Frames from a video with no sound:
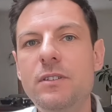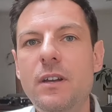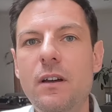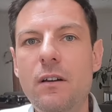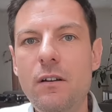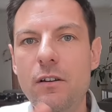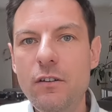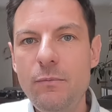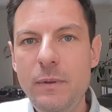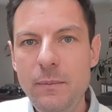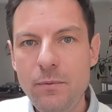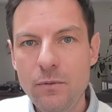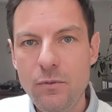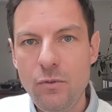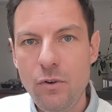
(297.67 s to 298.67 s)
there are a lot of
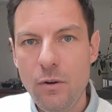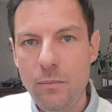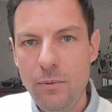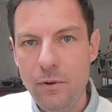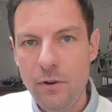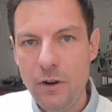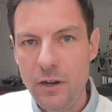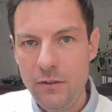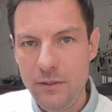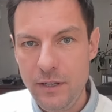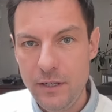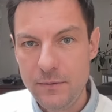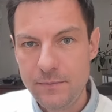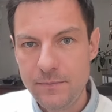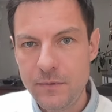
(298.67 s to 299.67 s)
people who are poor out
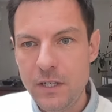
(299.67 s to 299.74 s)
there.